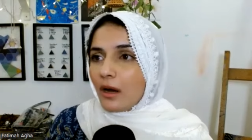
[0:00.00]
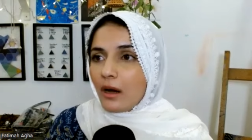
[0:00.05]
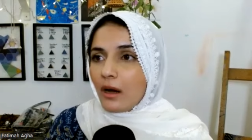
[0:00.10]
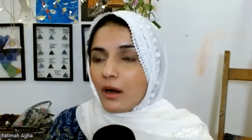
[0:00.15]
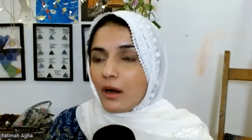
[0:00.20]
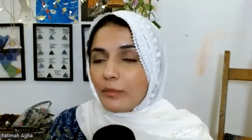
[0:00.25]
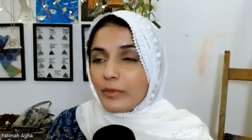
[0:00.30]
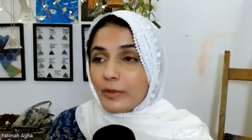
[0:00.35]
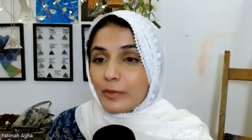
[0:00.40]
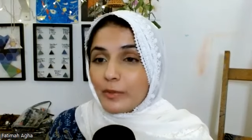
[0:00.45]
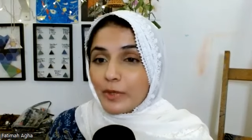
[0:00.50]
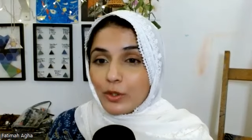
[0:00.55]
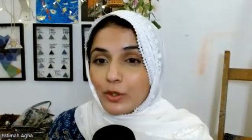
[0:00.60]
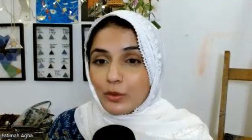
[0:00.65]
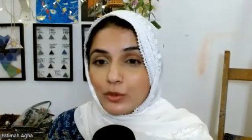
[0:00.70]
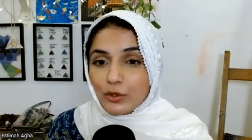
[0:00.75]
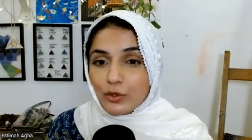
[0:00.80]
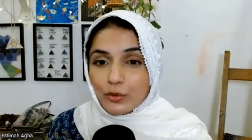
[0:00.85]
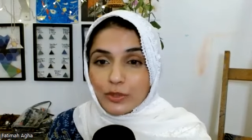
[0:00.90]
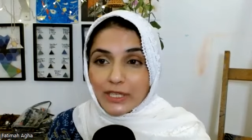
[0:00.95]
uh, people
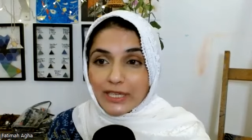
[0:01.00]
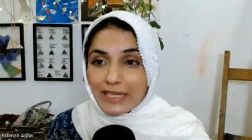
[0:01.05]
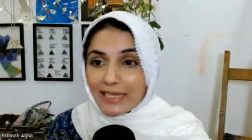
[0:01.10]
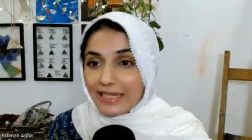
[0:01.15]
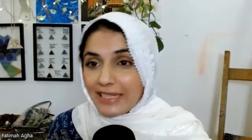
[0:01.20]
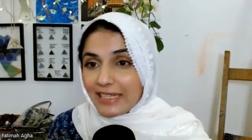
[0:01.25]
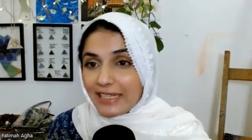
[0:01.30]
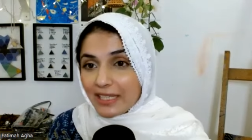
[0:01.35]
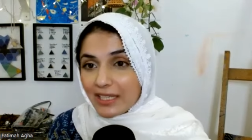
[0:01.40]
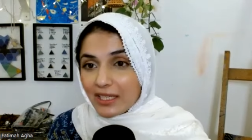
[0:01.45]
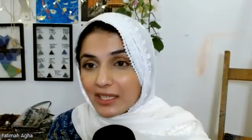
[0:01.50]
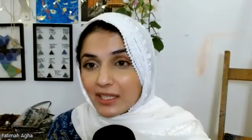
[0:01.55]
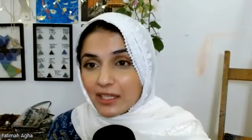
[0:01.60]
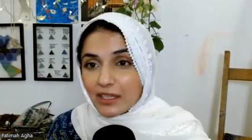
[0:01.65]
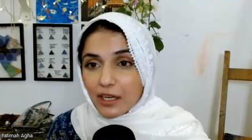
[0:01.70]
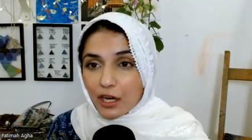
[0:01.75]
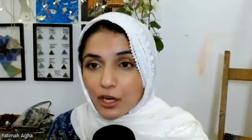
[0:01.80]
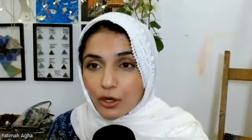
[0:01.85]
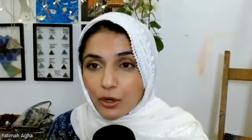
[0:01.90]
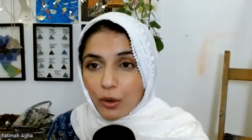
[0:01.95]
who do cleaning
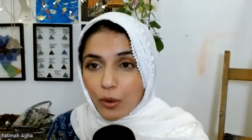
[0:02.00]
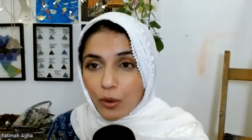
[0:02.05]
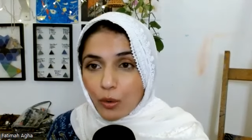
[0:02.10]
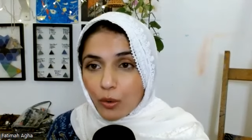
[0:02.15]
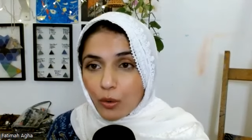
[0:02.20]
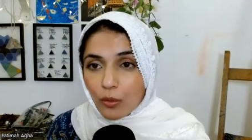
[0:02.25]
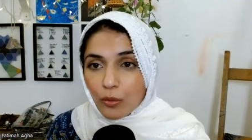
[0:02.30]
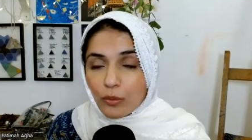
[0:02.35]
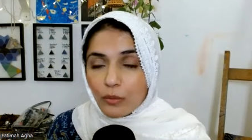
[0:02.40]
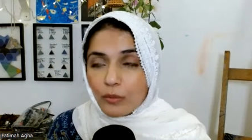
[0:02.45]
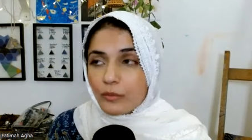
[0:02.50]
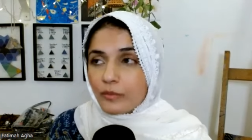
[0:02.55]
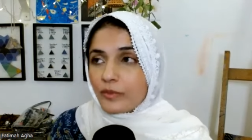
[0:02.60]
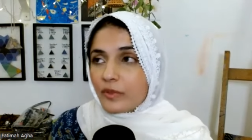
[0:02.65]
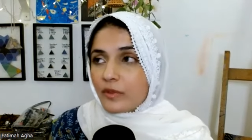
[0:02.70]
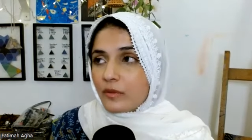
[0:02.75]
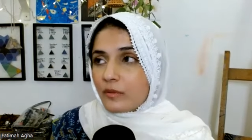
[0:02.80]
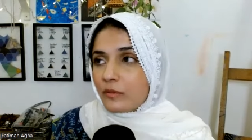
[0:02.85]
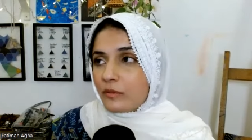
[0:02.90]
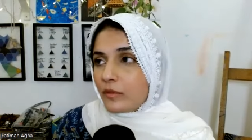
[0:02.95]
in our
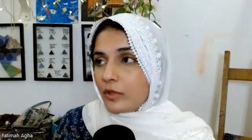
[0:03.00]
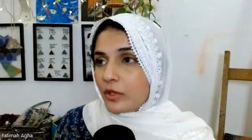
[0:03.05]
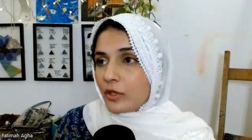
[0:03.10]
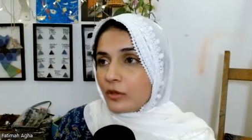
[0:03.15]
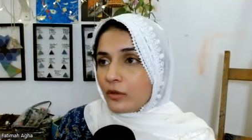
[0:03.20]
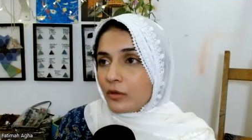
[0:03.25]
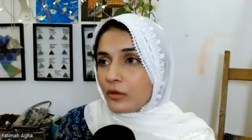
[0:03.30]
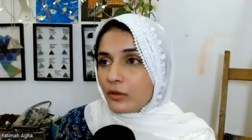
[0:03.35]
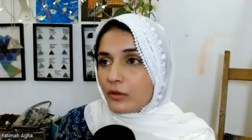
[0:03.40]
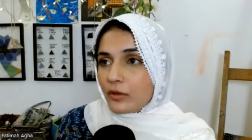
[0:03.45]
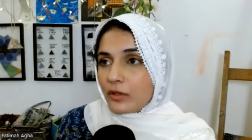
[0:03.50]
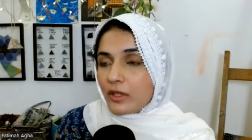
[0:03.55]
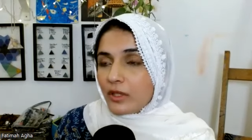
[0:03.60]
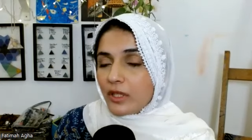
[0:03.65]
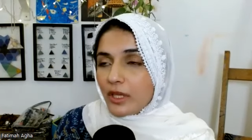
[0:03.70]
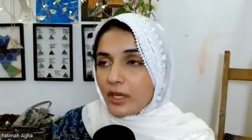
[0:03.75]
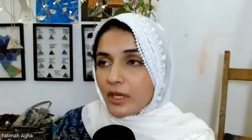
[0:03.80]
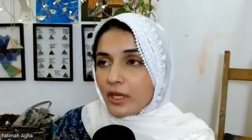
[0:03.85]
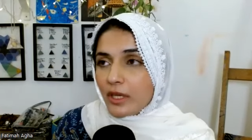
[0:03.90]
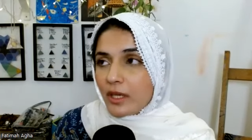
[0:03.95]
homes, you know,
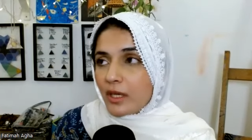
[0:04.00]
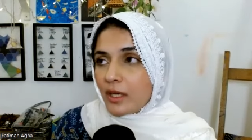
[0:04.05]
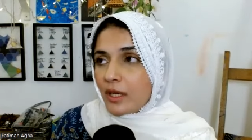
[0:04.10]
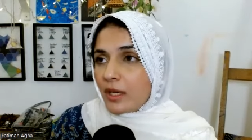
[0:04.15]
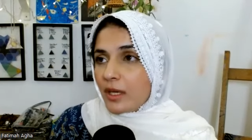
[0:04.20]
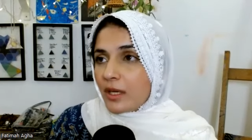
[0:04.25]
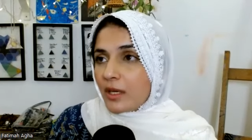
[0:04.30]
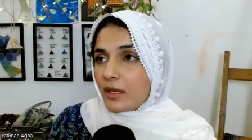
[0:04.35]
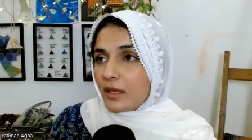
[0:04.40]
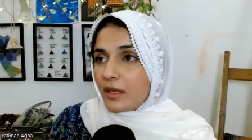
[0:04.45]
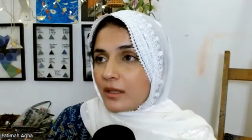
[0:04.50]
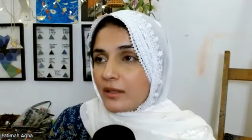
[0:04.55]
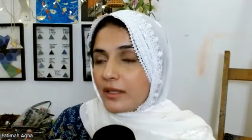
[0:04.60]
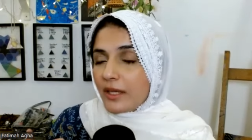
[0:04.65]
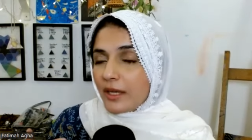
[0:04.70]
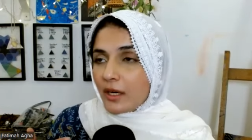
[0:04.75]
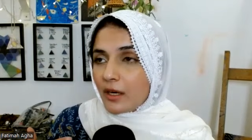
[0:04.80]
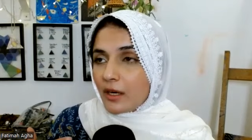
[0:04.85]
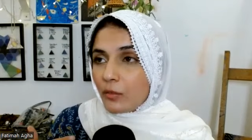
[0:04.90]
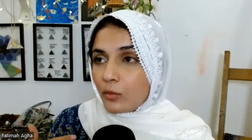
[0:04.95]
they
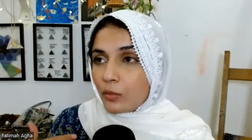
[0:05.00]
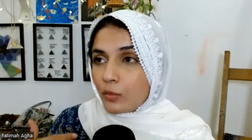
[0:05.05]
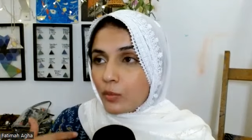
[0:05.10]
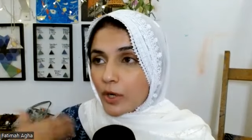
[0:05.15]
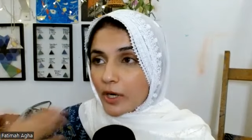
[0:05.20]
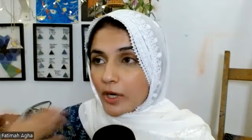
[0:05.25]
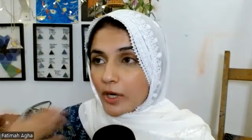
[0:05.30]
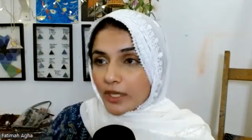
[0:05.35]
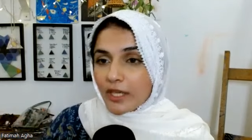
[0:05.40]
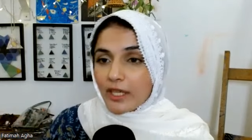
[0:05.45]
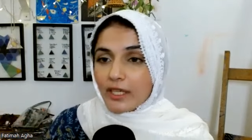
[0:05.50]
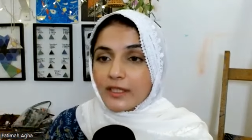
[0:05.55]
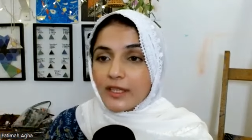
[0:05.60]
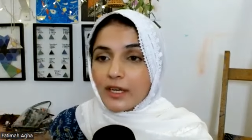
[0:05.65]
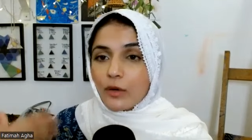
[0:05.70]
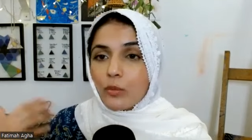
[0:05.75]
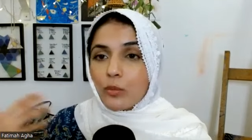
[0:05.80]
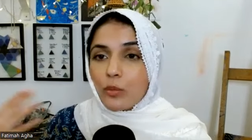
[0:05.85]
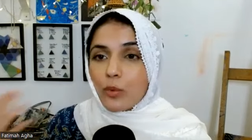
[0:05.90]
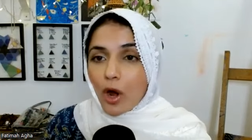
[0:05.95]
they're working,
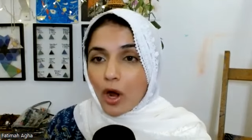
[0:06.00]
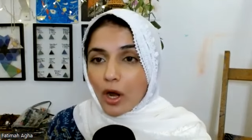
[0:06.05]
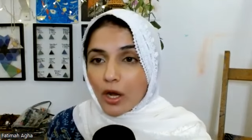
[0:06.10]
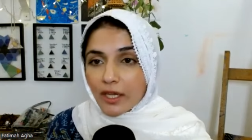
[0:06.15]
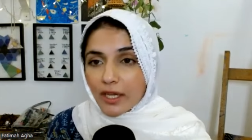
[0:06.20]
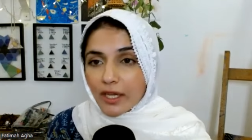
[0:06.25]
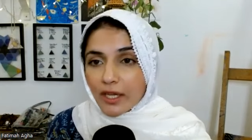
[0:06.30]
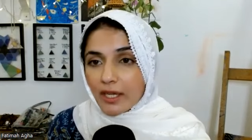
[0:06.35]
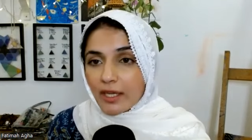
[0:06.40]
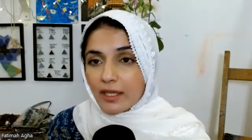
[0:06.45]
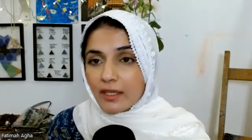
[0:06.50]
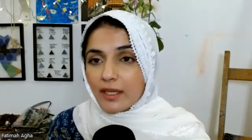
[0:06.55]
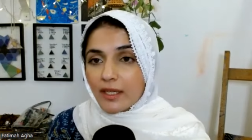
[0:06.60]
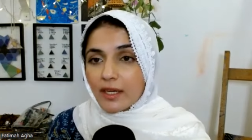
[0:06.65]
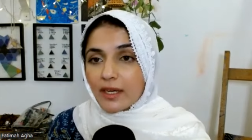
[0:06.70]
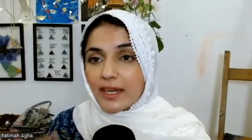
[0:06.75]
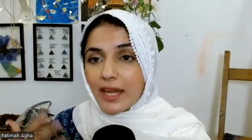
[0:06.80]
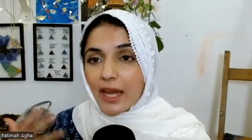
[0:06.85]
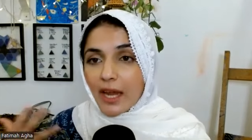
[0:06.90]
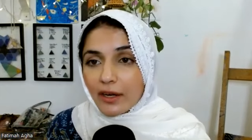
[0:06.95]
they're walking,
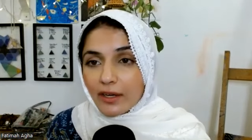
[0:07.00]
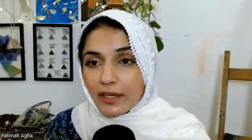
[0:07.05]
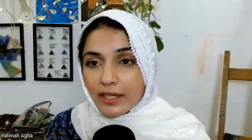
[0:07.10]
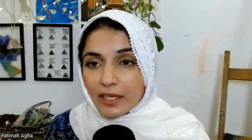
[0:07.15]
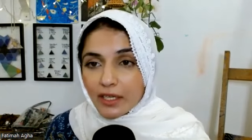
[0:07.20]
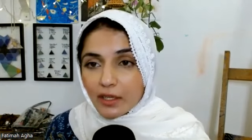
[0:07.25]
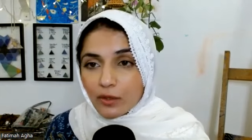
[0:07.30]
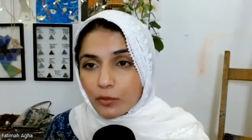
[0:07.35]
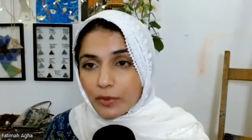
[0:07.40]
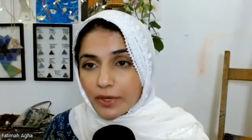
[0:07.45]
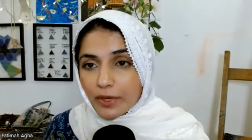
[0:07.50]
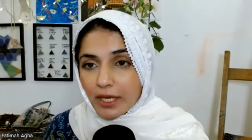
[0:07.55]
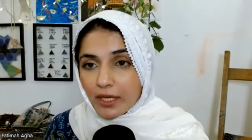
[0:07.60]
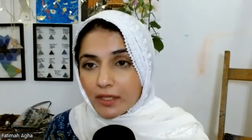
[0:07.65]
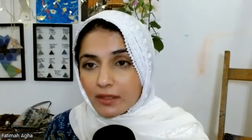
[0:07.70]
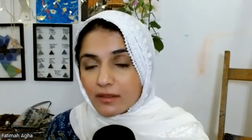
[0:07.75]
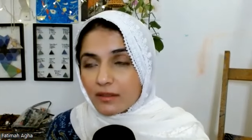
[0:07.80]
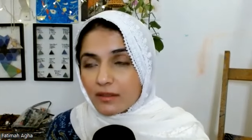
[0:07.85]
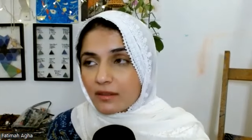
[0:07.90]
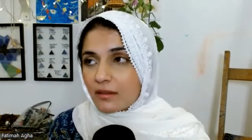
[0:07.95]
they're carrying
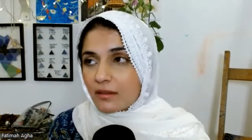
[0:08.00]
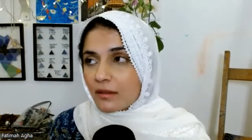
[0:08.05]
weight.